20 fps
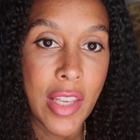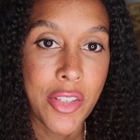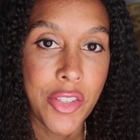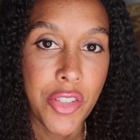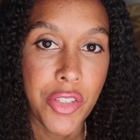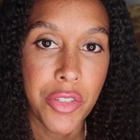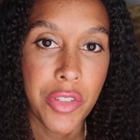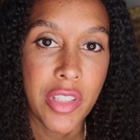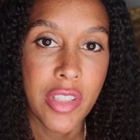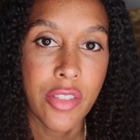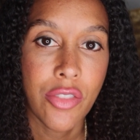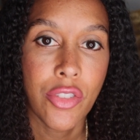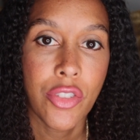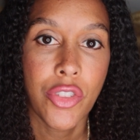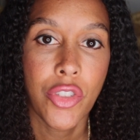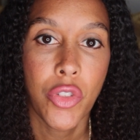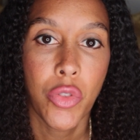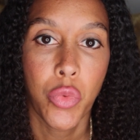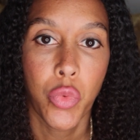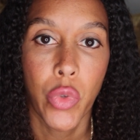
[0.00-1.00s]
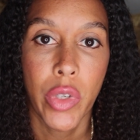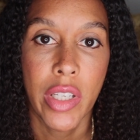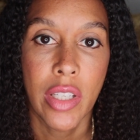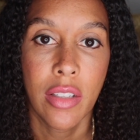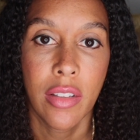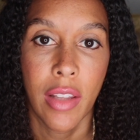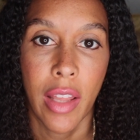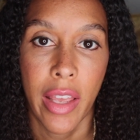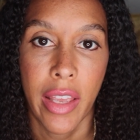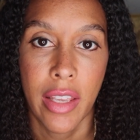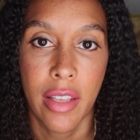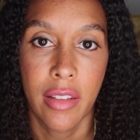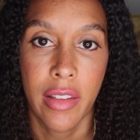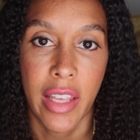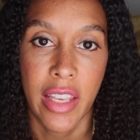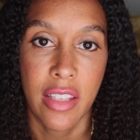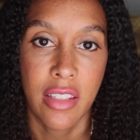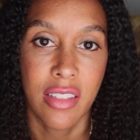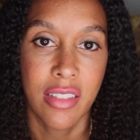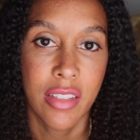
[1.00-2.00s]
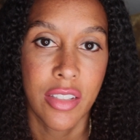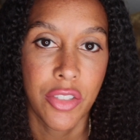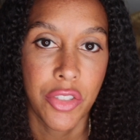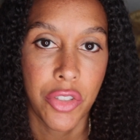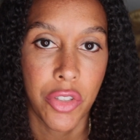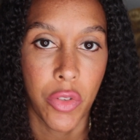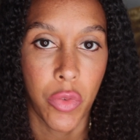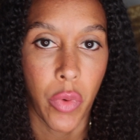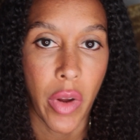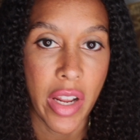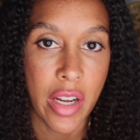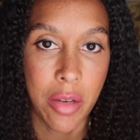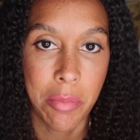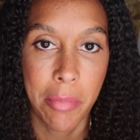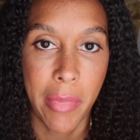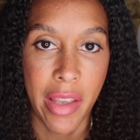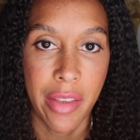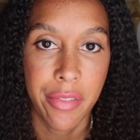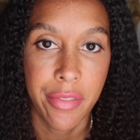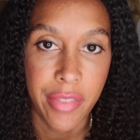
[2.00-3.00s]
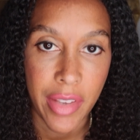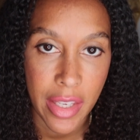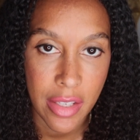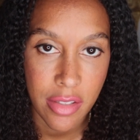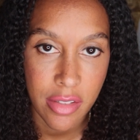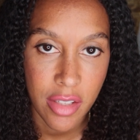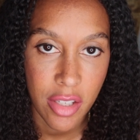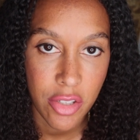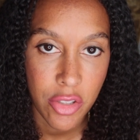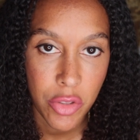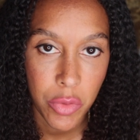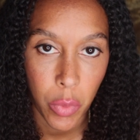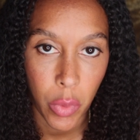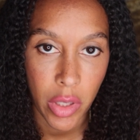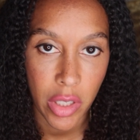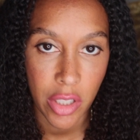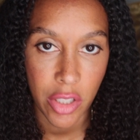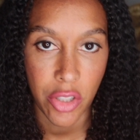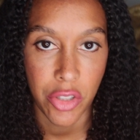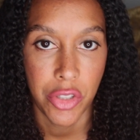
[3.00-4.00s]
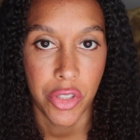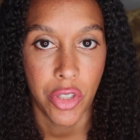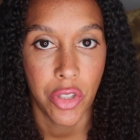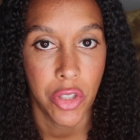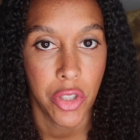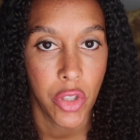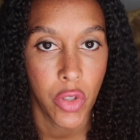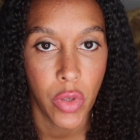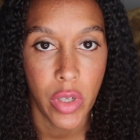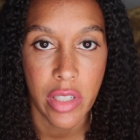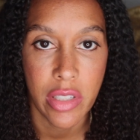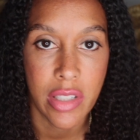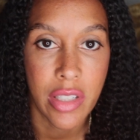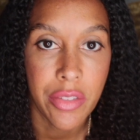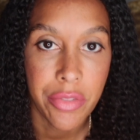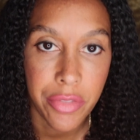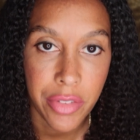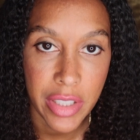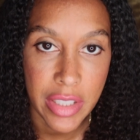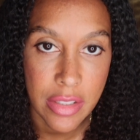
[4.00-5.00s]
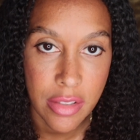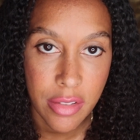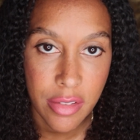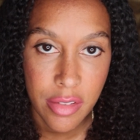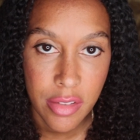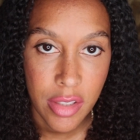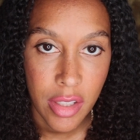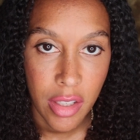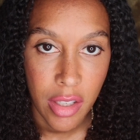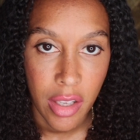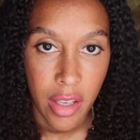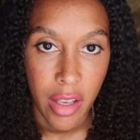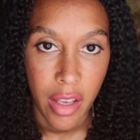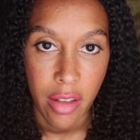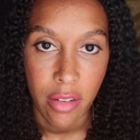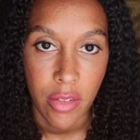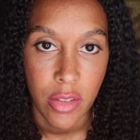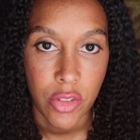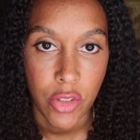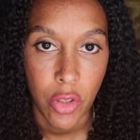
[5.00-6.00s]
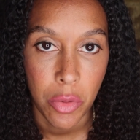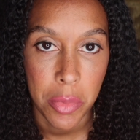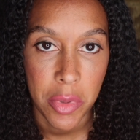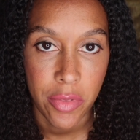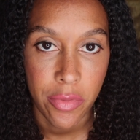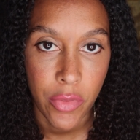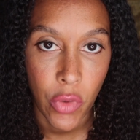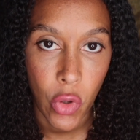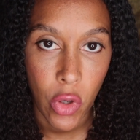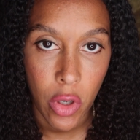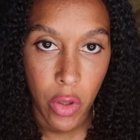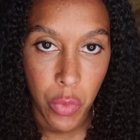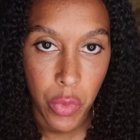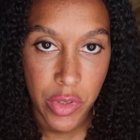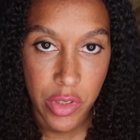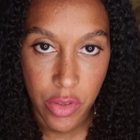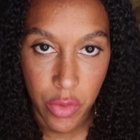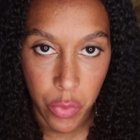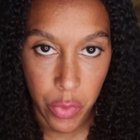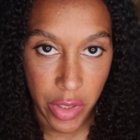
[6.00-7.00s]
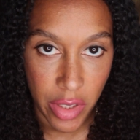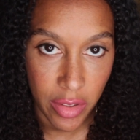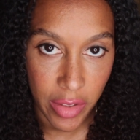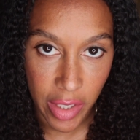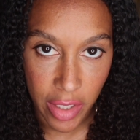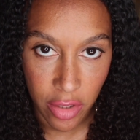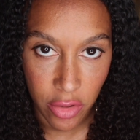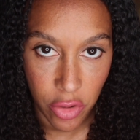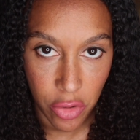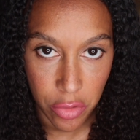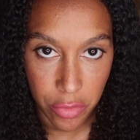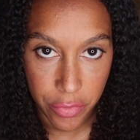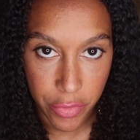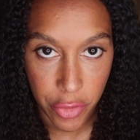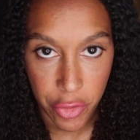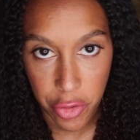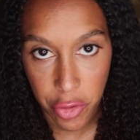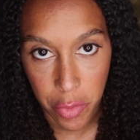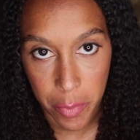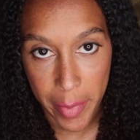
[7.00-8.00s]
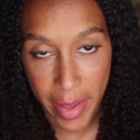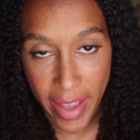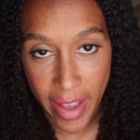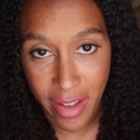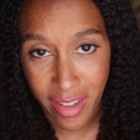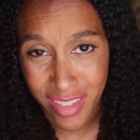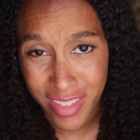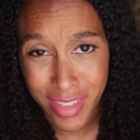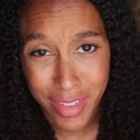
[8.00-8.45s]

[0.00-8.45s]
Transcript: So this is the ring light, like centered right in my face. I just wanted to show you a difference. So before was the ring light a little further back.